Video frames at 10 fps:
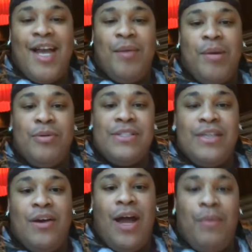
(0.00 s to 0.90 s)
come to
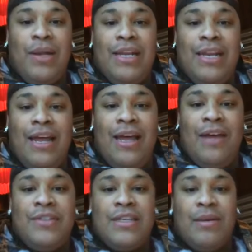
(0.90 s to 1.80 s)
Brazil. I would
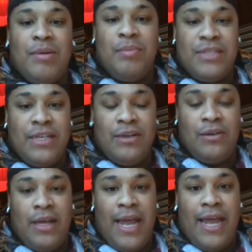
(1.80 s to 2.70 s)
love to come to Brazil
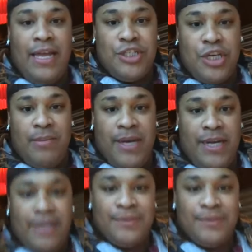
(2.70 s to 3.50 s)
and Germany.